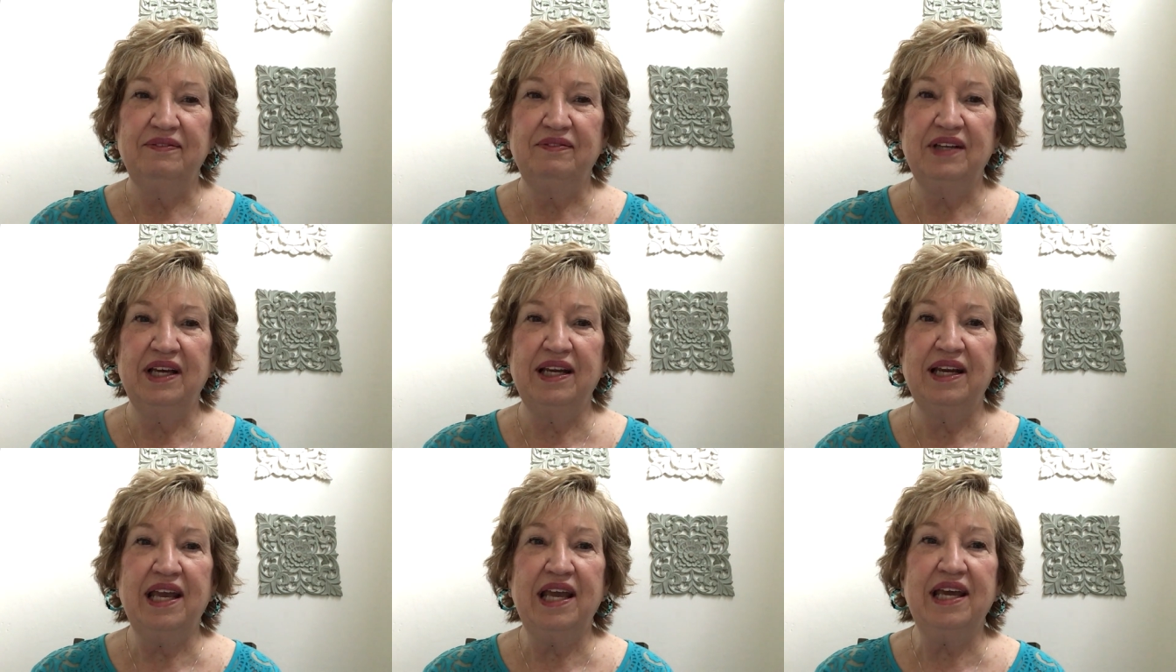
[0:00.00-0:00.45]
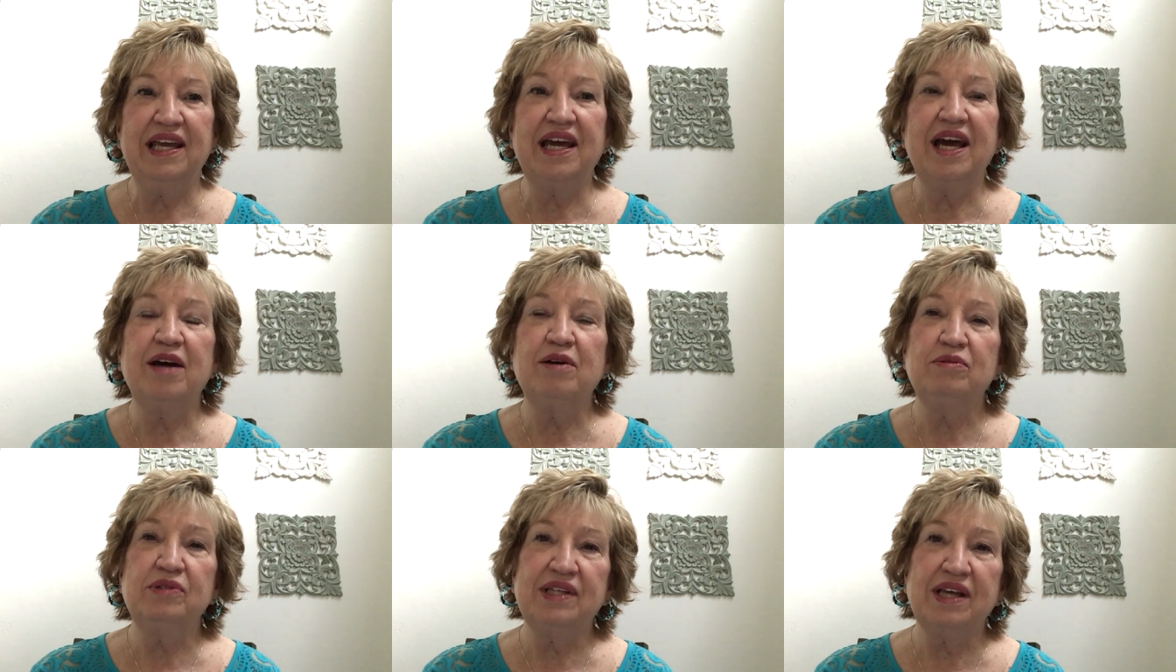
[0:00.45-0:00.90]
then He
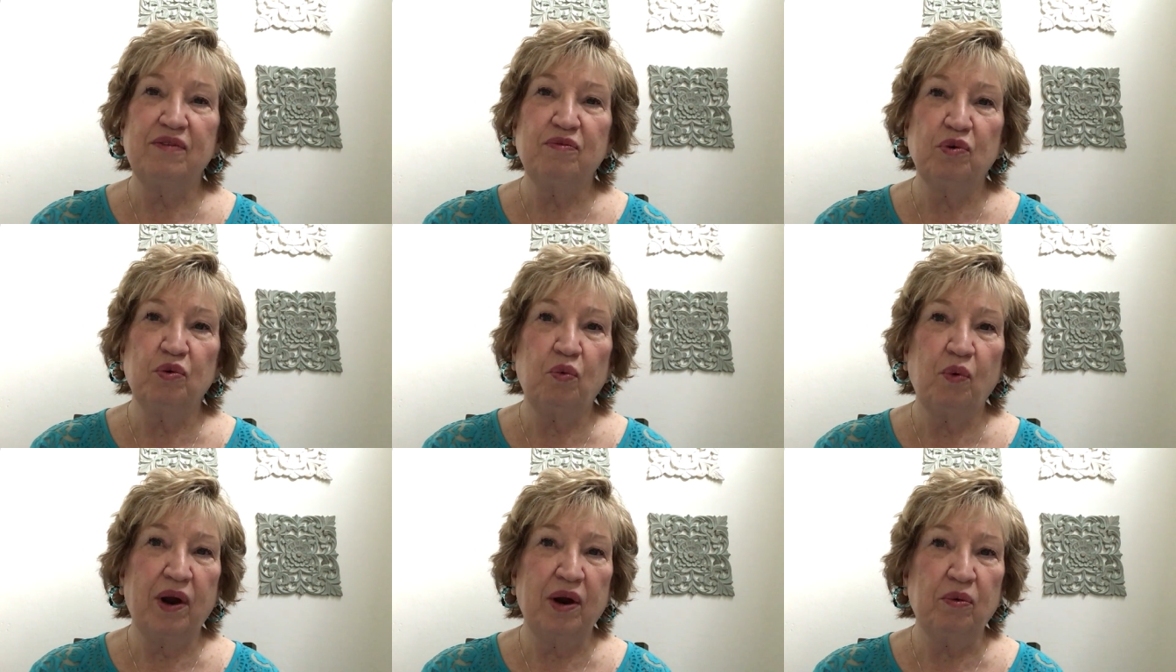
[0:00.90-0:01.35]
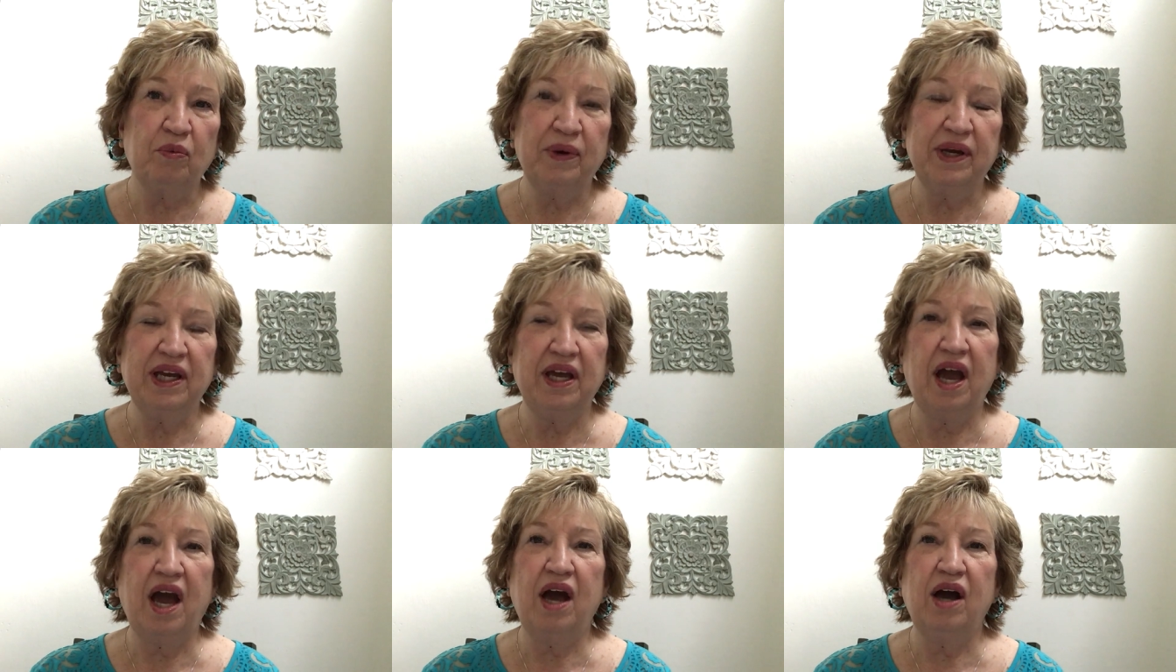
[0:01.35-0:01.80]
goes everywhere
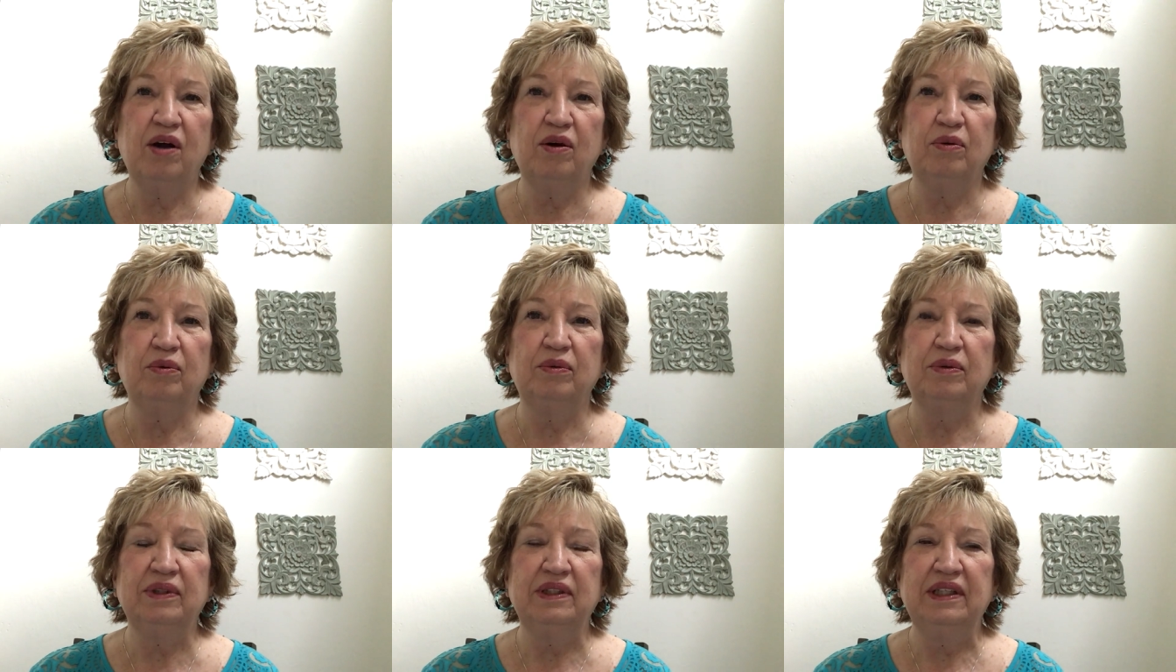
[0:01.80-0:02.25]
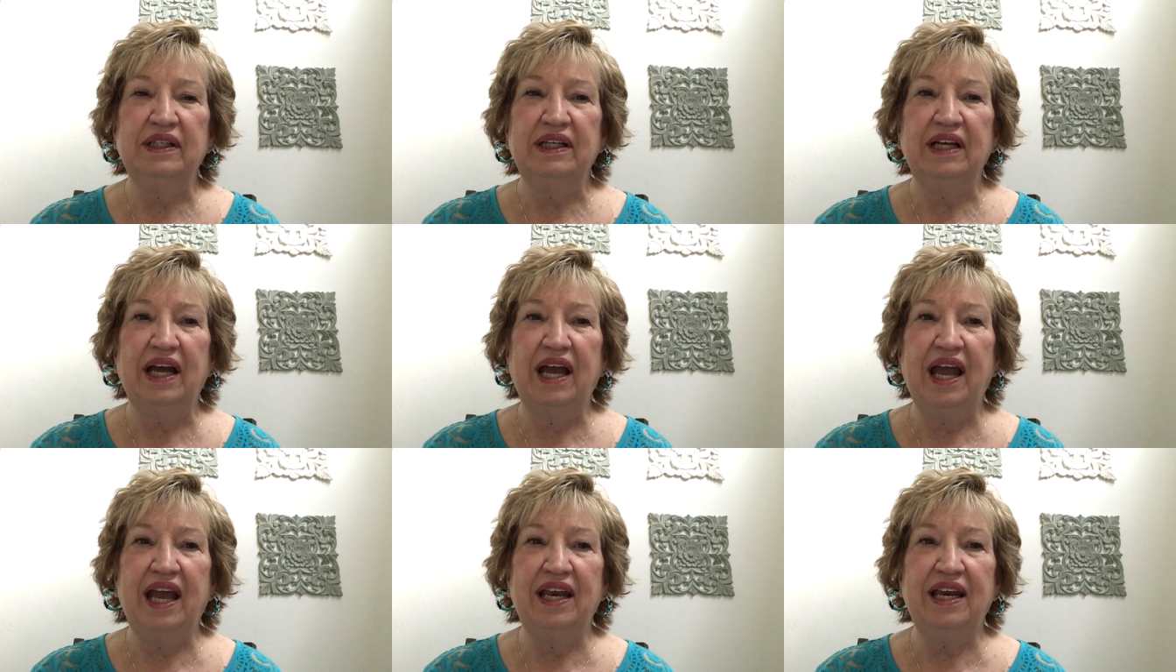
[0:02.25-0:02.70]
we go
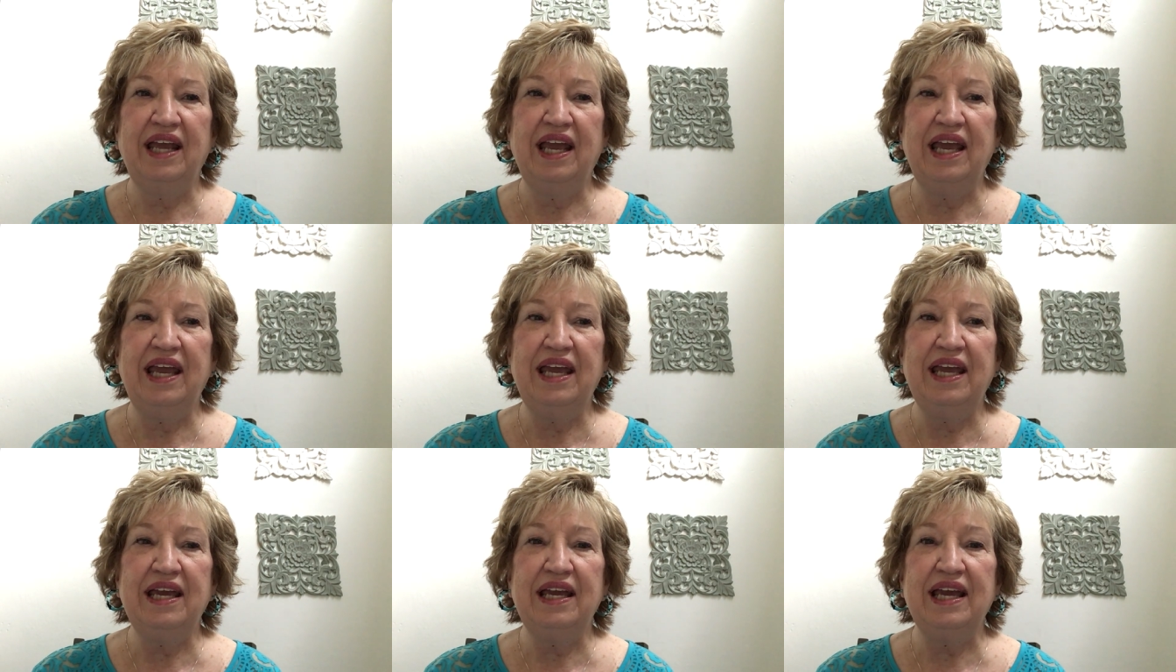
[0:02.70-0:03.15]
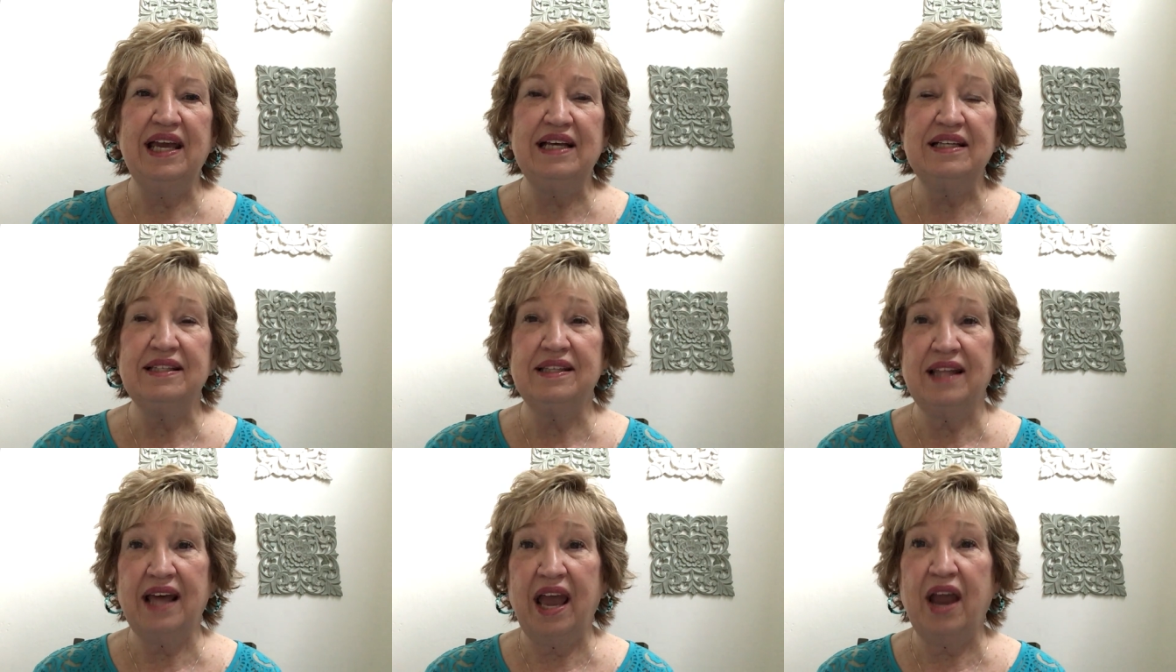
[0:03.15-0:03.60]
and He
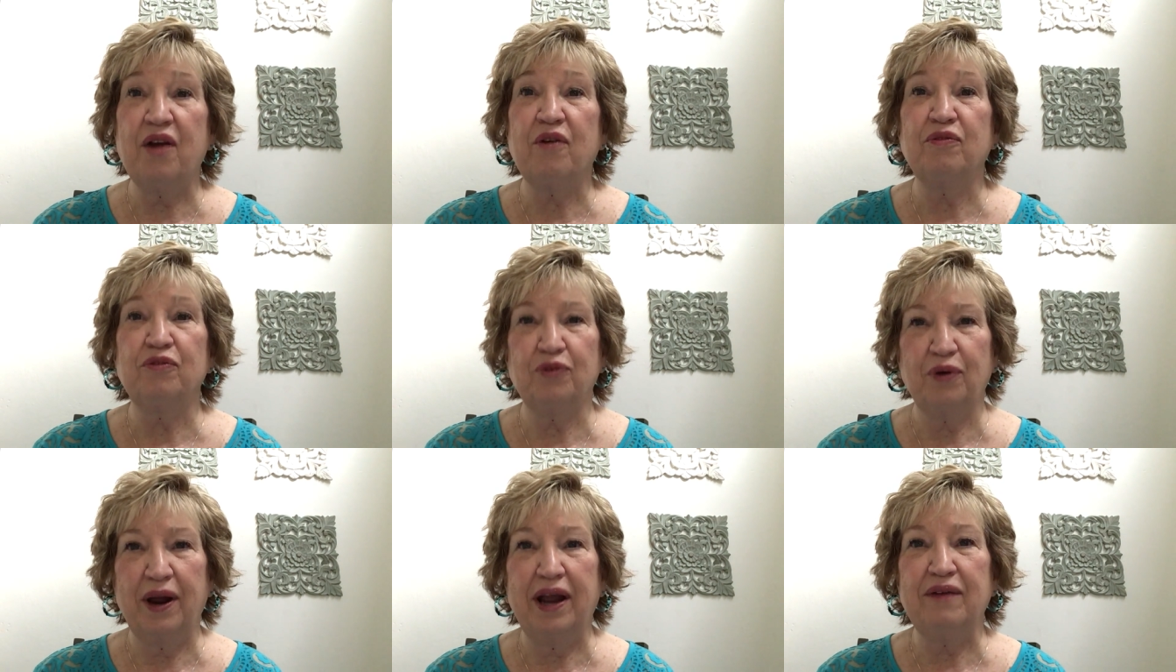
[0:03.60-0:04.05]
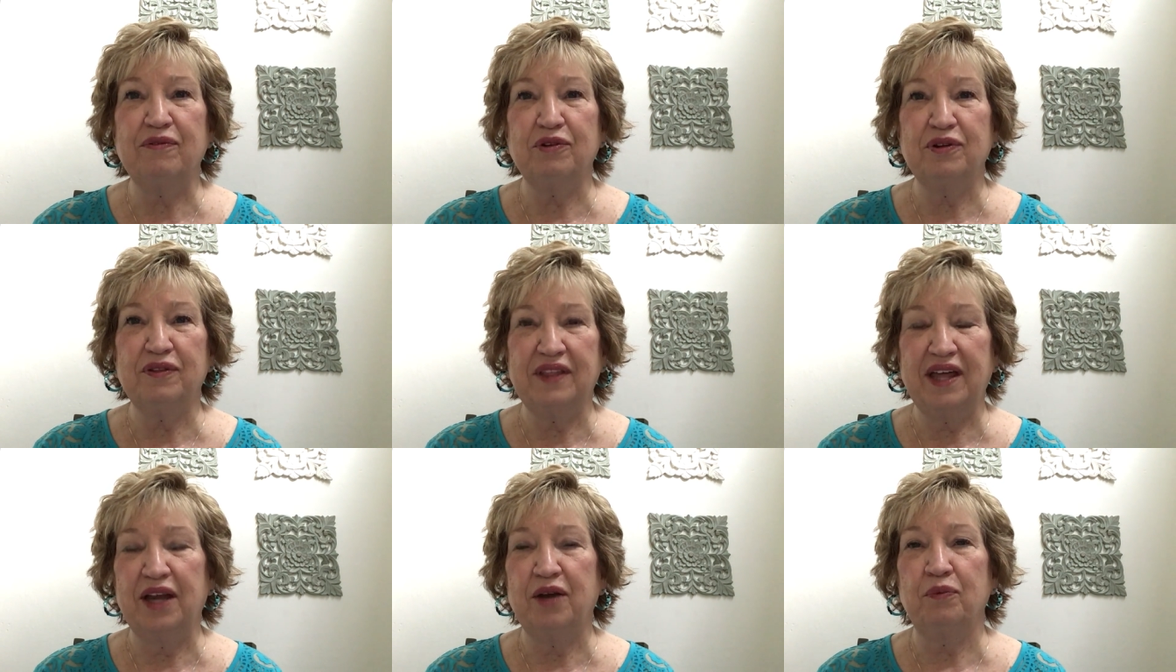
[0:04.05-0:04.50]
is there for
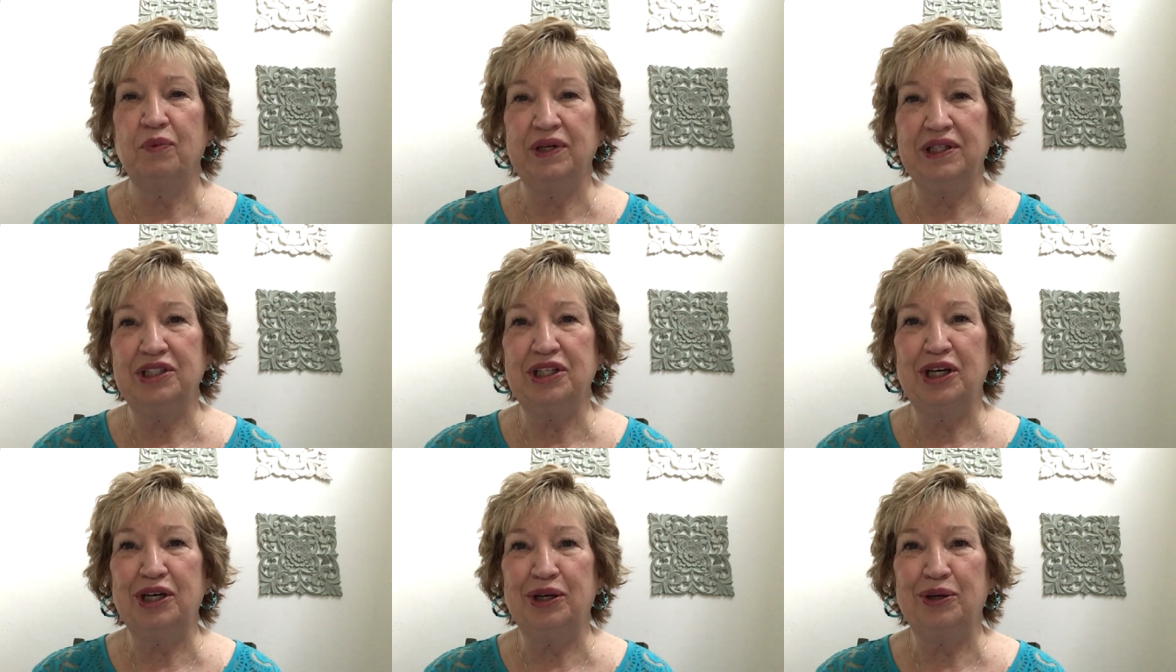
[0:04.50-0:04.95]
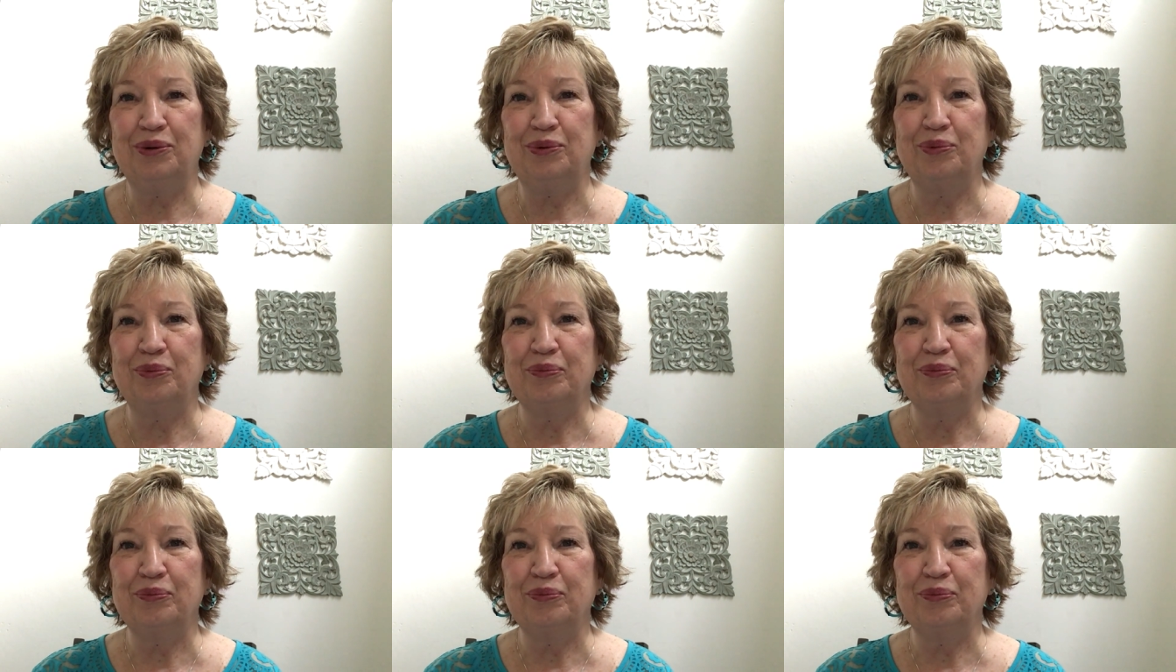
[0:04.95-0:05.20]
everything we do.